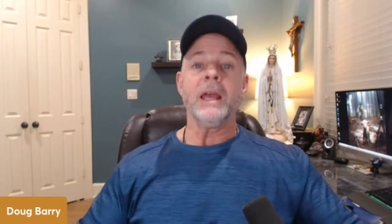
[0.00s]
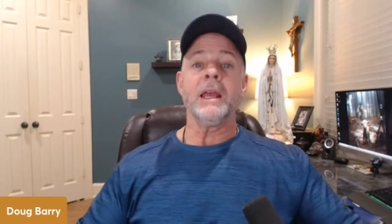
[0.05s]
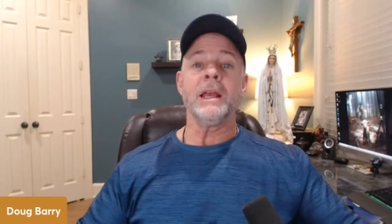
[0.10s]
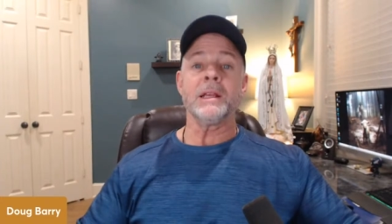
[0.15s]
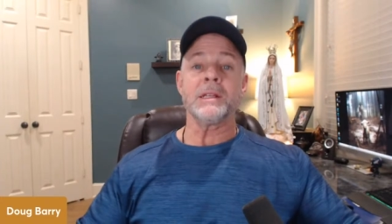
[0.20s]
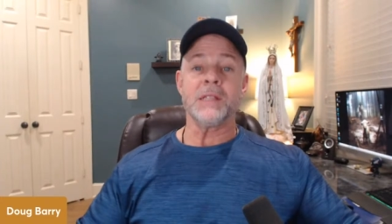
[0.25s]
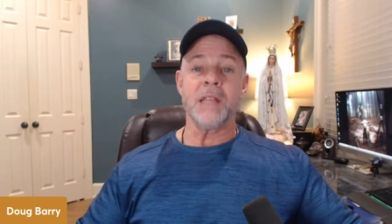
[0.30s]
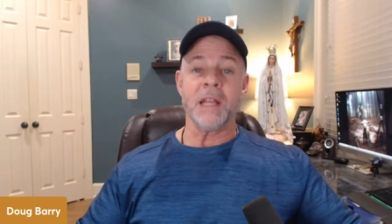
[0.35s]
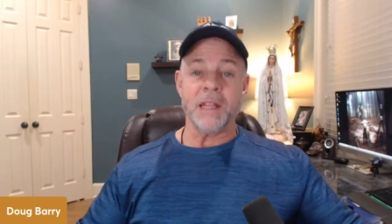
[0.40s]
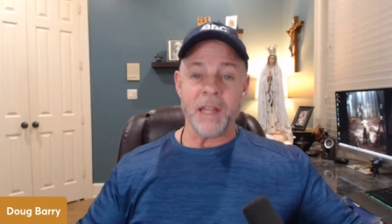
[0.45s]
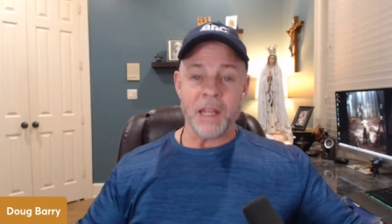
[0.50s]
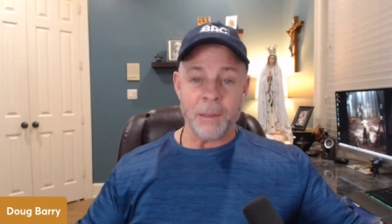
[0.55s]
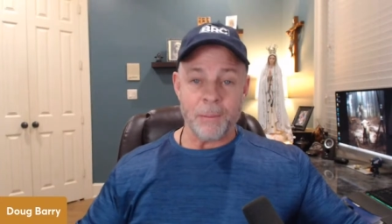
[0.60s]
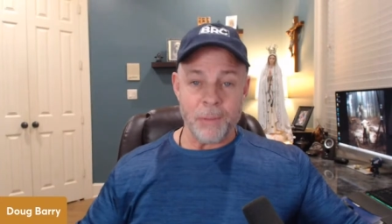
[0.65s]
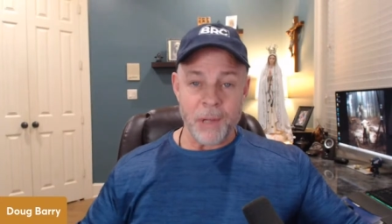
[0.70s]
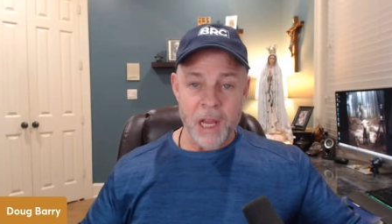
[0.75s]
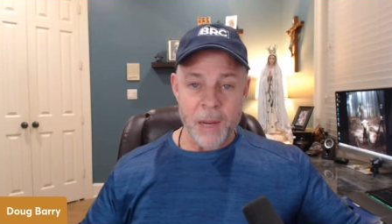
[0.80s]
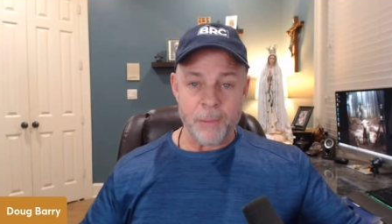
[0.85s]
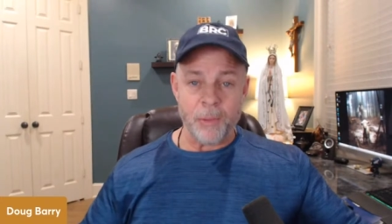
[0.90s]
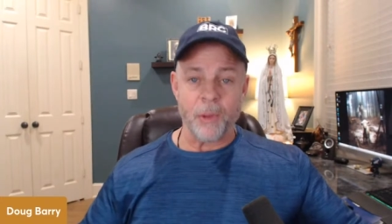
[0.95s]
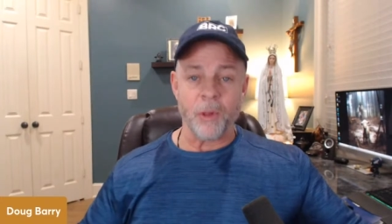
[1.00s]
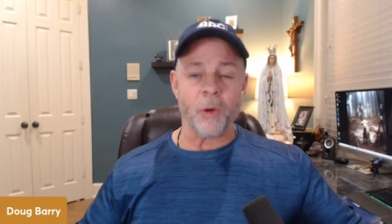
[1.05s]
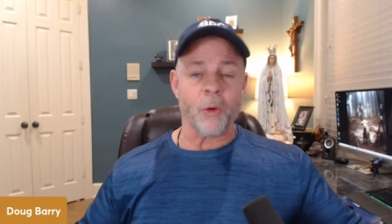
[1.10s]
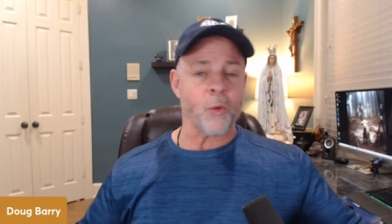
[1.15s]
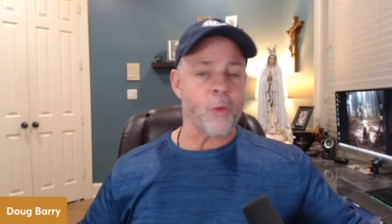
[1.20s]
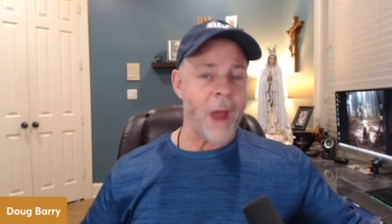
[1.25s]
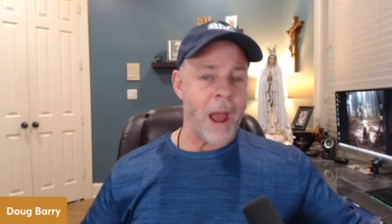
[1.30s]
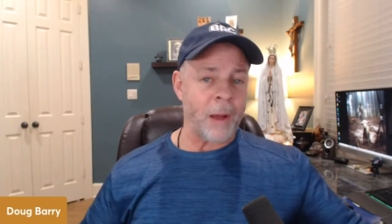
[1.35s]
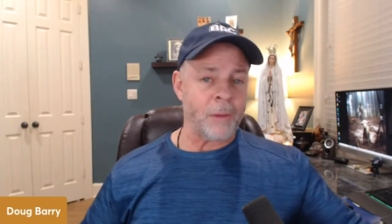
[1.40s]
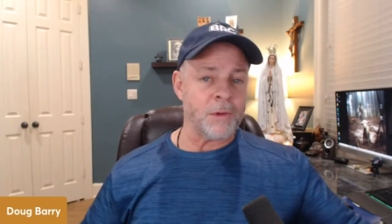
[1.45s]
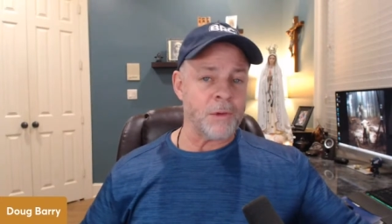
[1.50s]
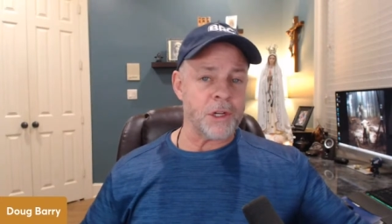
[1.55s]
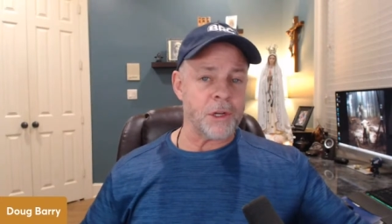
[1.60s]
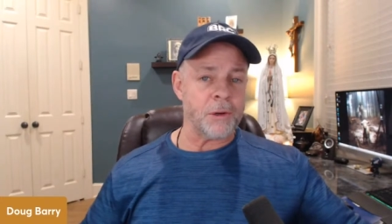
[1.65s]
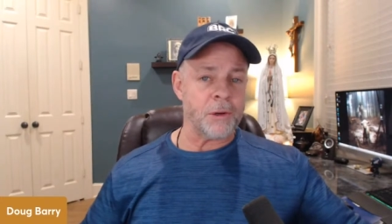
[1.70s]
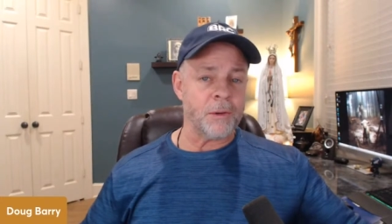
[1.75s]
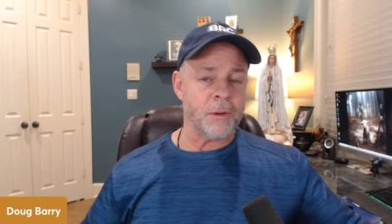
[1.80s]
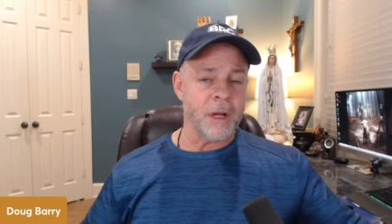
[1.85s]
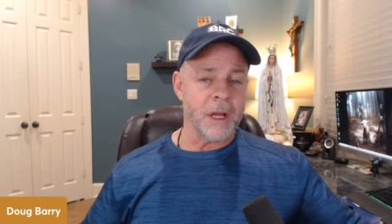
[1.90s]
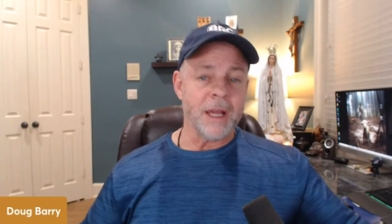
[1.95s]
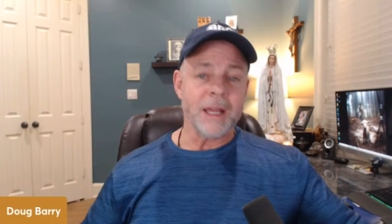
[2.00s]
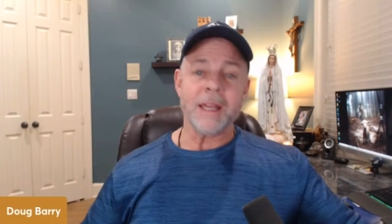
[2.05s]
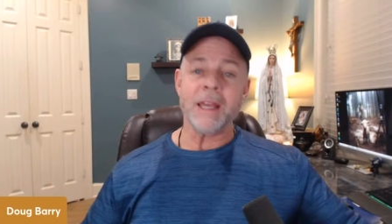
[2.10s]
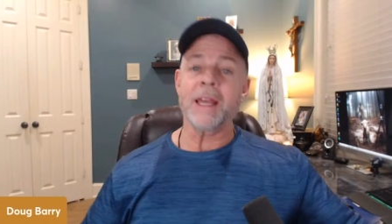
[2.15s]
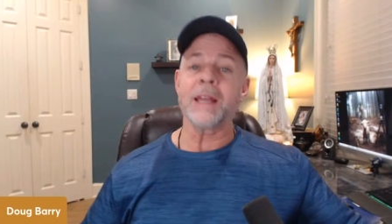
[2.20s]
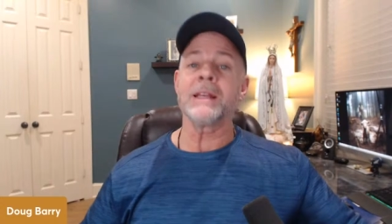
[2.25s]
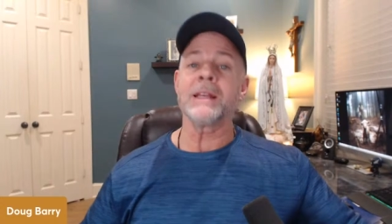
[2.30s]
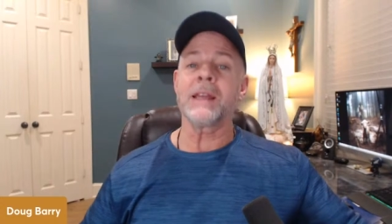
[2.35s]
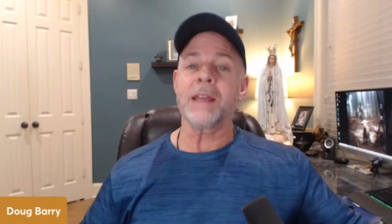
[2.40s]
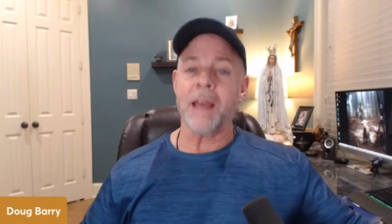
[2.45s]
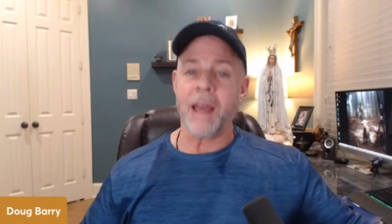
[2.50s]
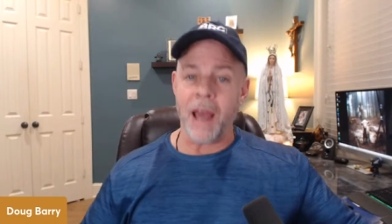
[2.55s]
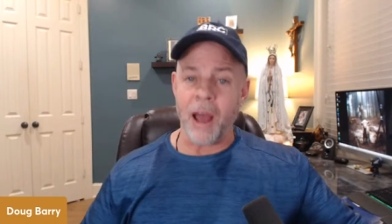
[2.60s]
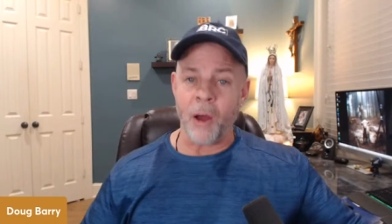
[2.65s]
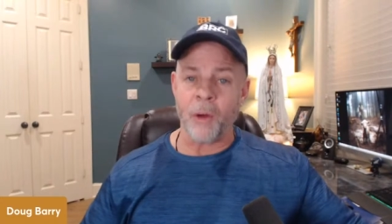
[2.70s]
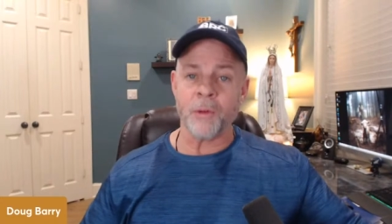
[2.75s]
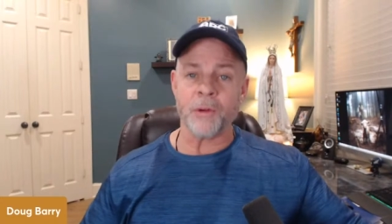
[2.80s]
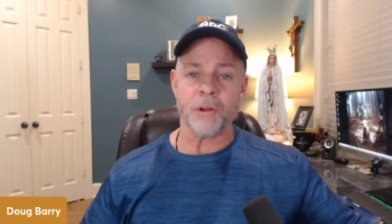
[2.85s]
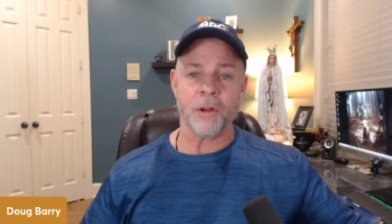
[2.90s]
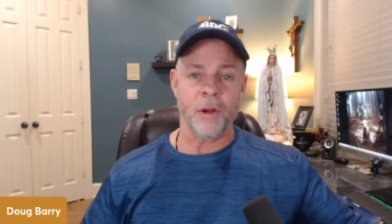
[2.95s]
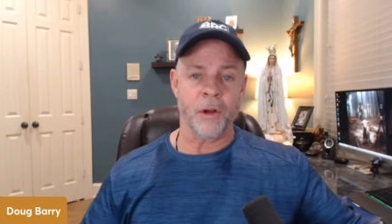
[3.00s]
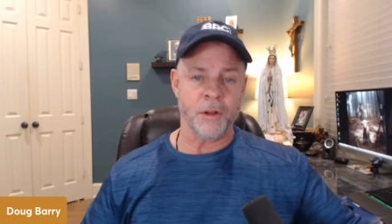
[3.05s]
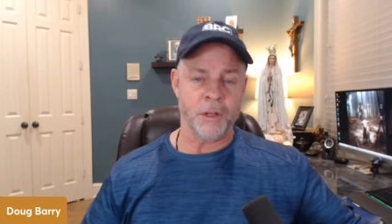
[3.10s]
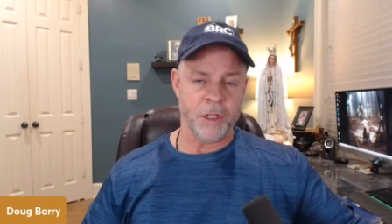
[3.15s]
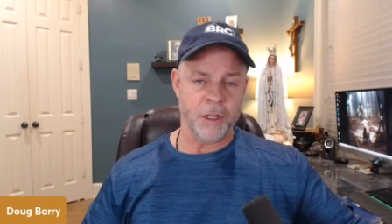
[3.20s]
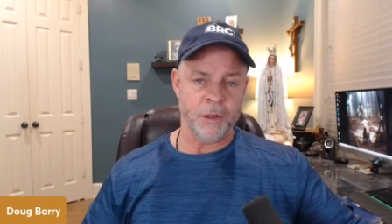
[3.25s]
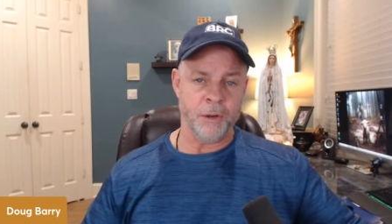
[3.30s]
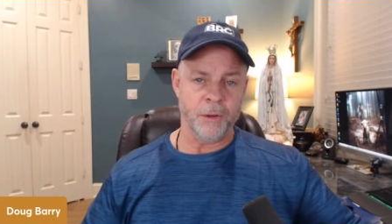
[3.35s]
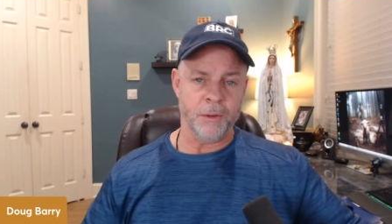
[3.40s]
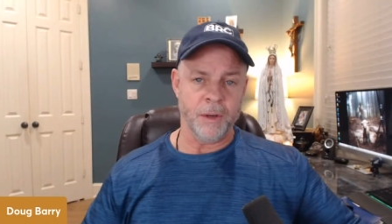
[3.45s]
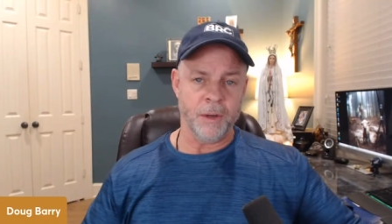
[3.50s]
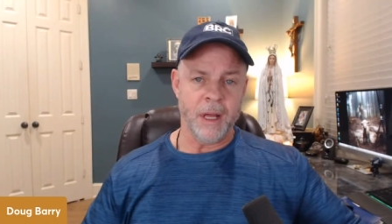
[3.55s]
is that then people around you can count on you.